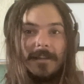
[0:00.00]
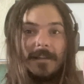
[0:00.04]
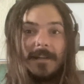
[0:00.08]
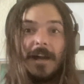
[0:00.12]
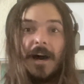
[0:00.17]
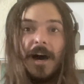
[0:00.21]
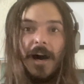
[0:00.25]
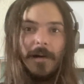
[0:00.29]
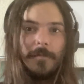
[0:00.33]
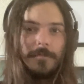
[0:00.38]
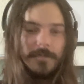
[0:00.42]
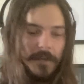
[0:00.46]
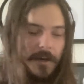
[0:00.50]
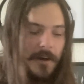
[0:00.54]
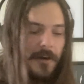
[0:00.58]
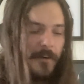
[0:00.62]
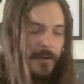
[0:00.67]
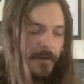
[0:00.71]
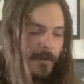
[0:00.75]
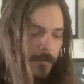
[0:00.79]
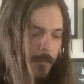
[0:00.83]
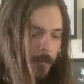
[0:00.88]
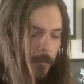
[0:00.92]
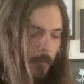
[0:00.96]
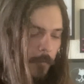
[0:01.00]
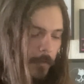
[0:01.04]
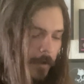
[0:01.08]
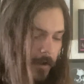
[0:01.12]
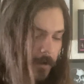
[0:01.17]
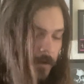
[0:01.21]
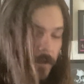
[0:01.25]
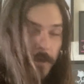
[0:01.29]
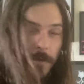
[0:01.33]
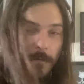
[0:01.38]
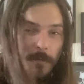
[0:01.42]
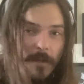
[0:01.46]
the knobs aren't
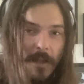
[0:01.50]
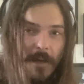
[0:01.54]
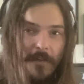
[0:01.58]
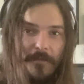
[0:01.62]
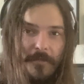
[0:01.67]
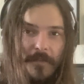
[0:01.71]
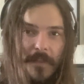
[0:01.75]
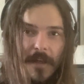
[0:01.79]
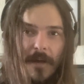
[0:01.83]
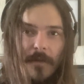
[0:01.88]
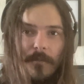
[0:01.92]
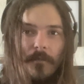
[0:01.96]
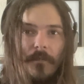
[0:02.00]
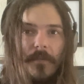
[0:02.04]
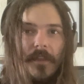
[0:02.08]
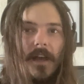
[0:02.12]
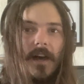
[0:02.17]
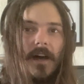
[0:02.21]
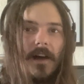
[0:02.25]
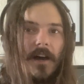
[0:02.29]
where you left them.